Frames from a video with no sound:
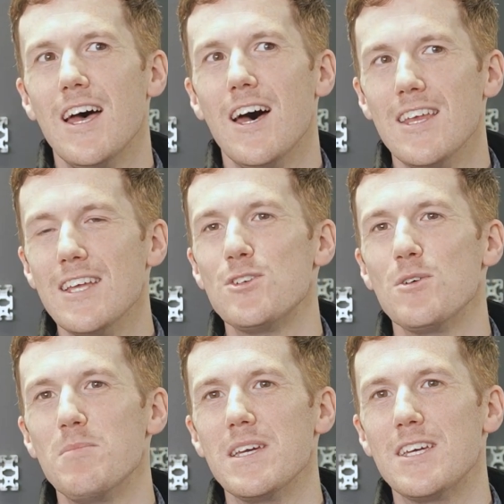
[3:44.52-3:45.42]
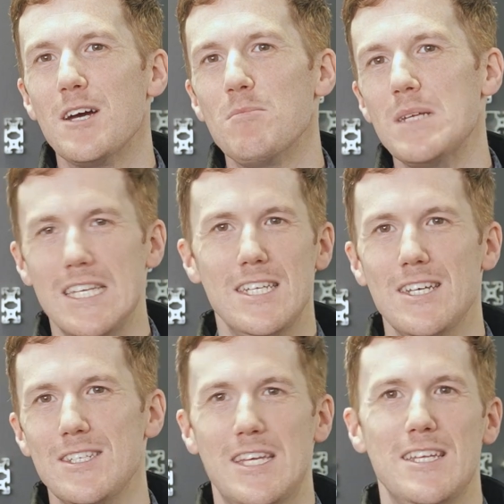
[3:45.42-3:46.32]
Unless you're a big company, you
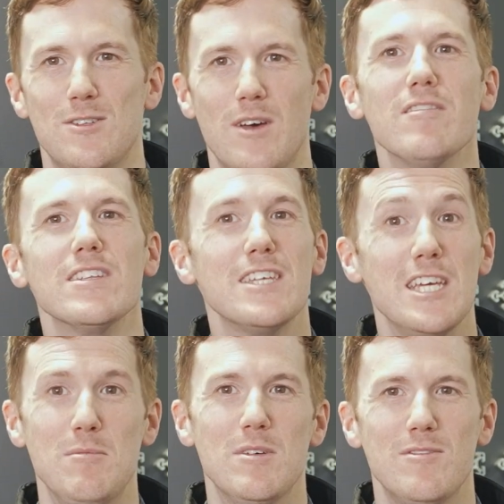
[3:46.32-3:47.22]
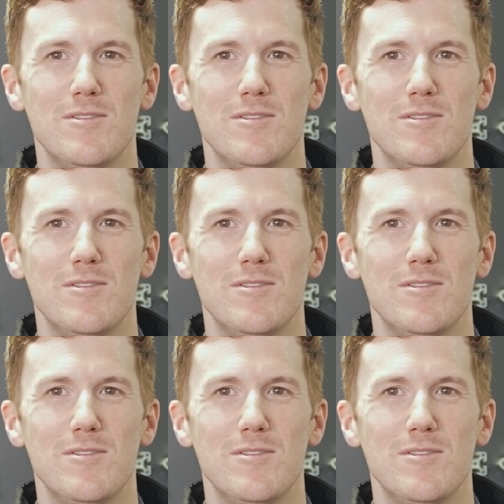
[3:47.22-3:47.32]
don't tend to have a team of